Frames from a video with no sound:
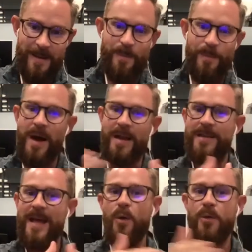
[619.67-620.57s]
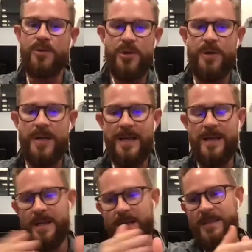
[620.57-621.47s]
But that whole
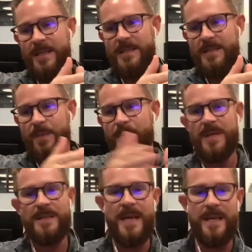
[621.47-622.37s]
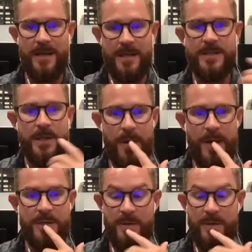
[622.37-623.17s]
journey, it's something to take into consideration.